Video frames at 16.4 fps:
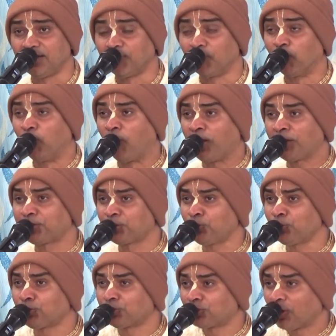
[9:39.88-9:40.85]
What
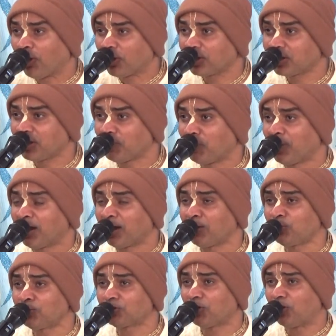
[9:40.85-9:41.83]
to talk
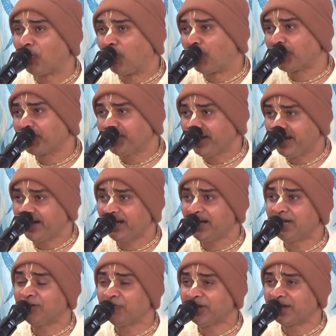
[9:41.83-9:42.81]
about
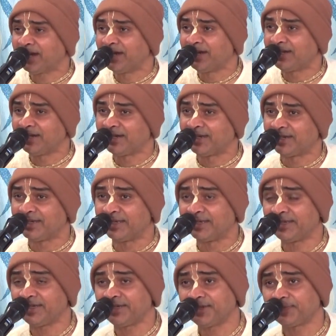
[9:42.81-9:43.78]
ordinary living
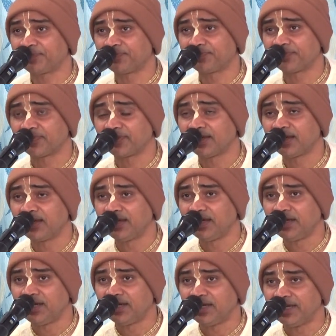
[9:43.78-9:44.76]
entity,
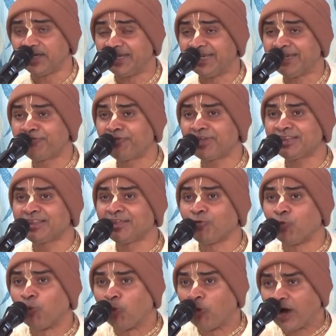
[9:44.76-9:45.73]
even the
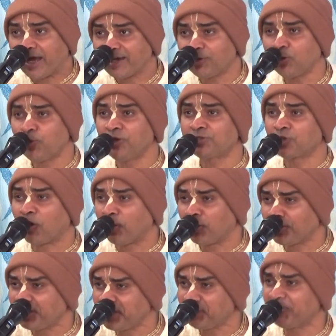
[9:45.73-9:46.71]
one who is
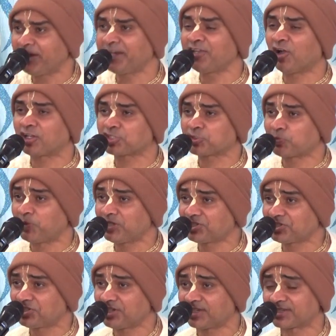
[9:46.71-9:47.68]
already very
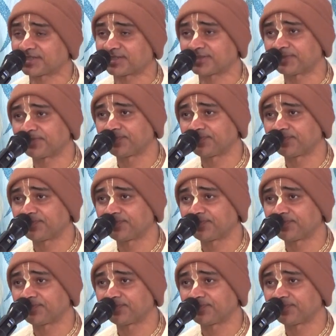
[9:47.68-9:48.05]
auspicious,